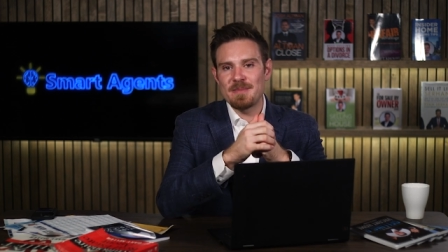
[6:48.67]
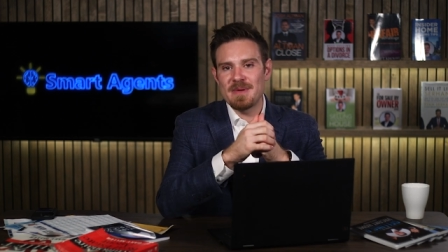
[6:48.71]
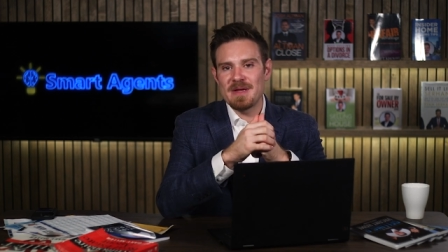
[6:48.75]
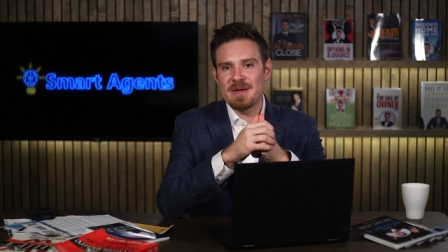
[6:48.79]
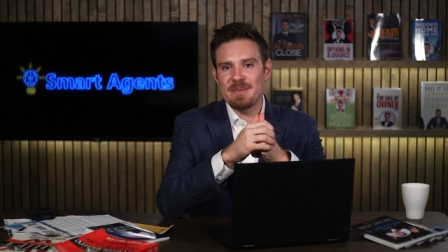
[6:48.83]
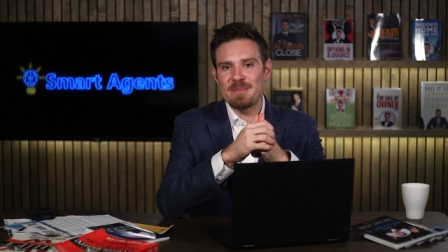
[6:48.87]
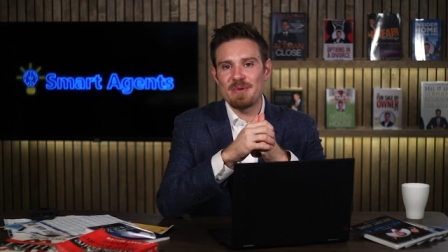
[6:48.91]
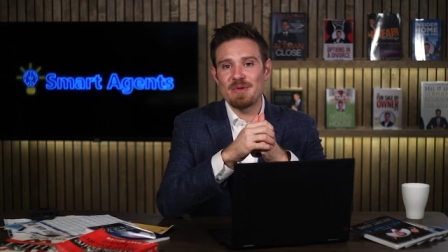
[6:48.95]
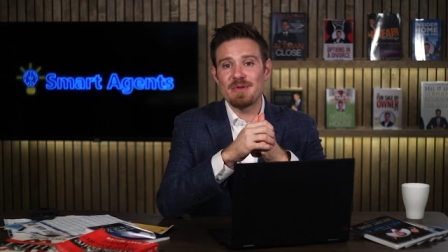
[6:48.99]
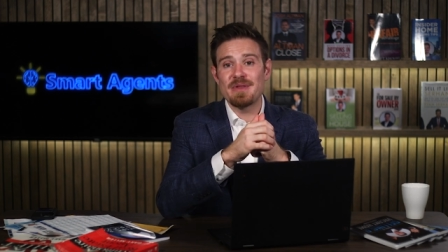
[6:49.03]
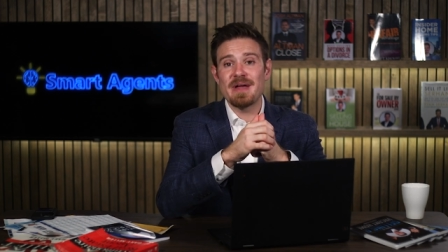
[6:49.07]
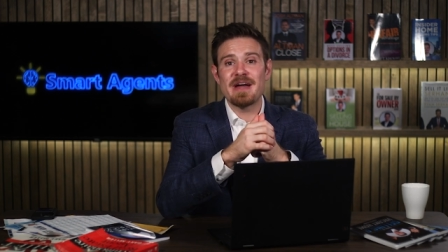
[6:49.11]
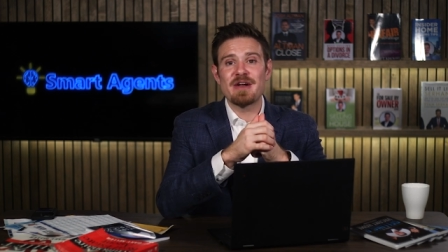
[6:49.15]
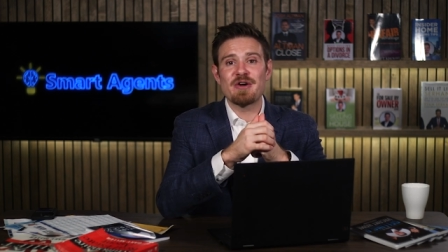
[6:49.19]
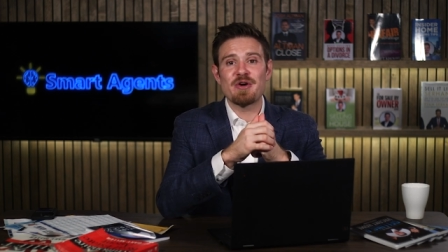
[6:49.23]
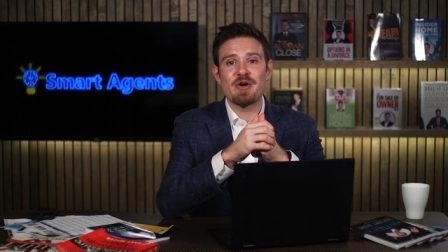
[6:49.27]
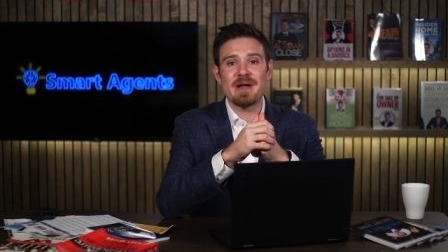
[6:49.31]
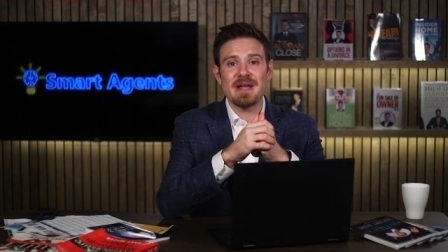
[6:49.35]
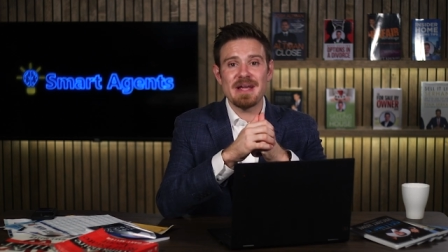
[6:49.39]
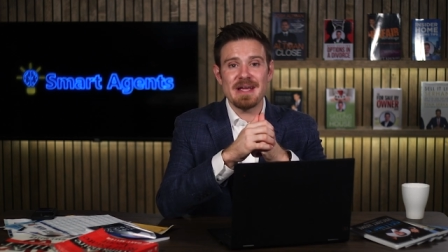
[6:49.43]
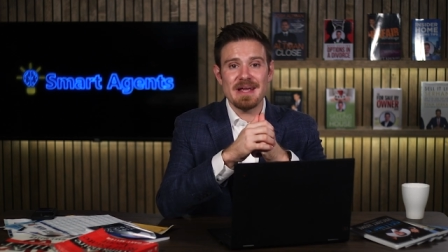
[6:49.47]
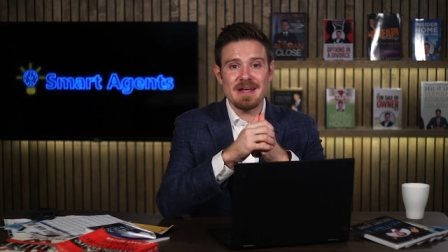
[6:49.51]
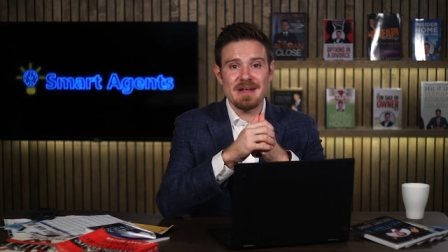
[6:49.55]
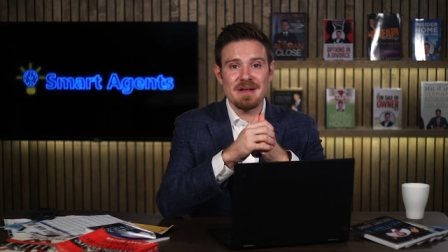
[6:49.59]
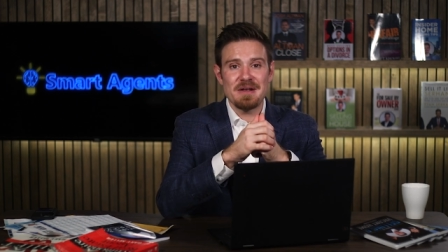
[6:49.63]
people that
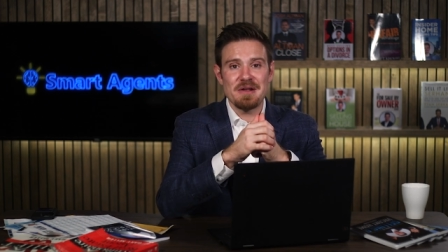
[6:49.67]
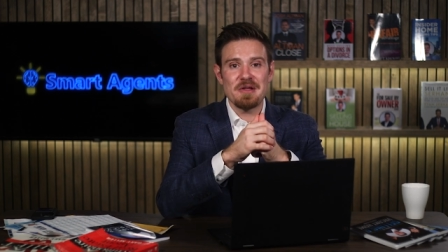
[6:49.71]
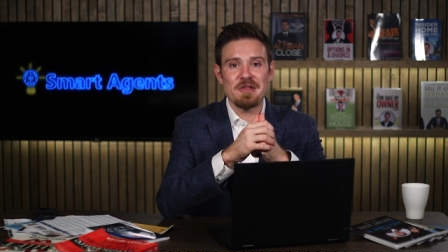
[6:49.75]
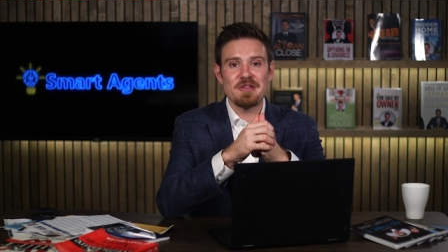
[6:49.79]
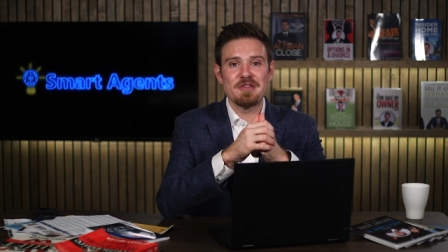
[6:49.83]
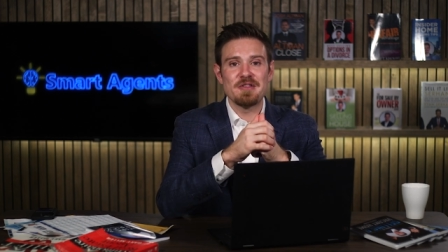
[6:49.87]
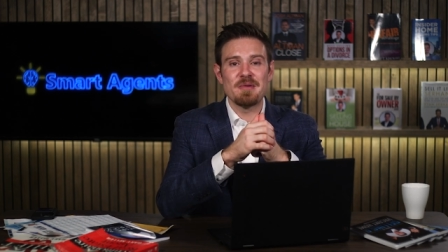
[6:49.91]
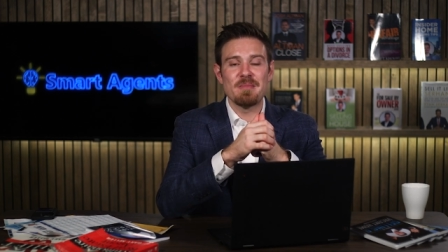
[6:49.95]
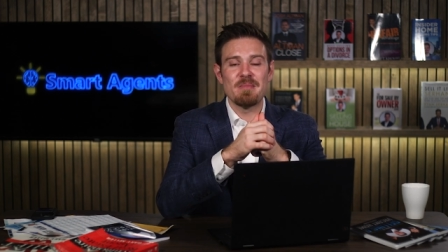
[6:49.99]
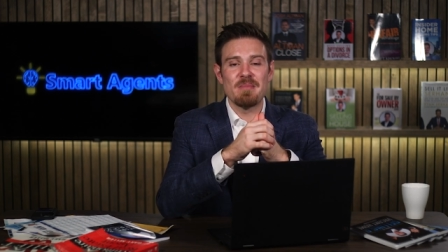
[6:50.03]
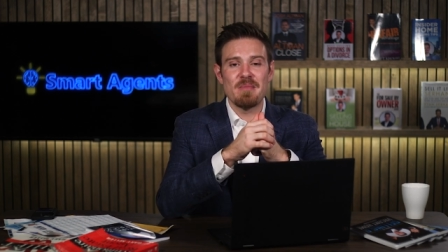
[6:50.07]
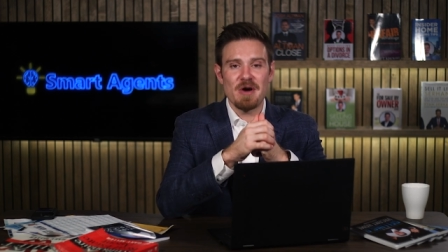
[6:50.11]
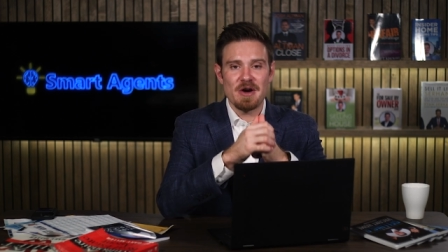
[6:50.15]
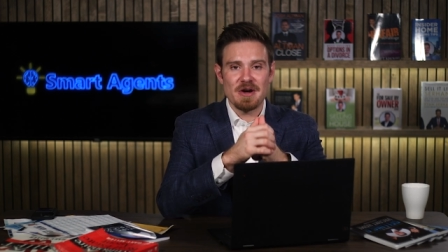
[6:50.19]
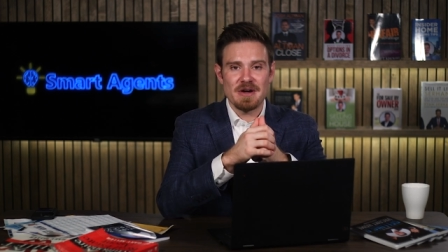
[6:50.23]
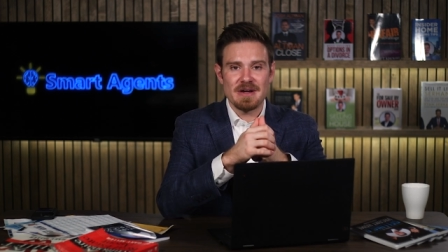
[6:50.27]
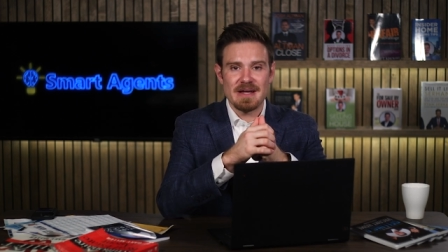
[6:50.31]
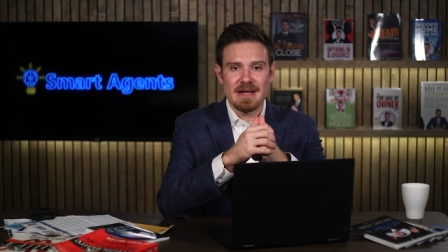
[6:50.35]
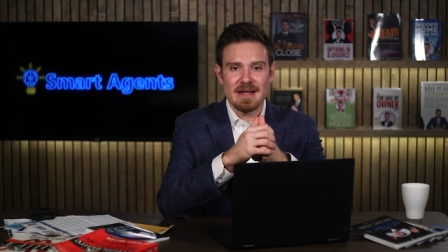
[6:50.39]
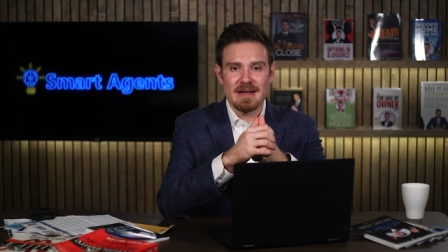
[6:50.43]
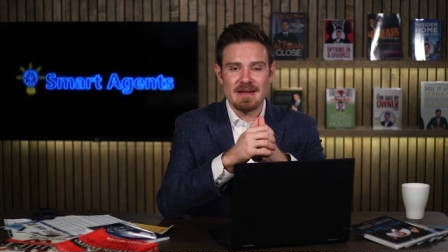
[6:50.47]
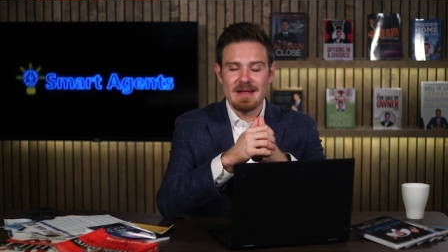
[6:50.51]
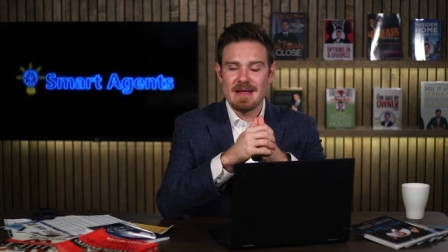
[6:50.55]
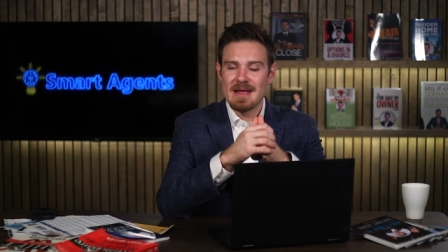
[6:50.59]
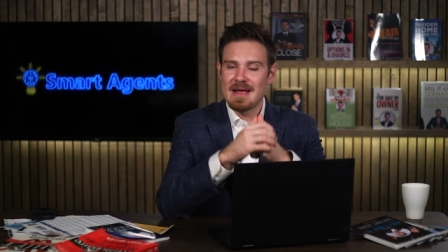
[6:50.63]
are in the
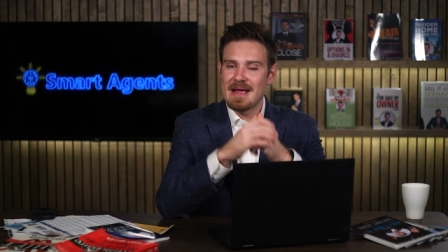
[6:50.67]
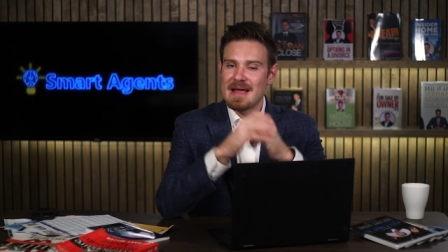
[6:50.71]
market.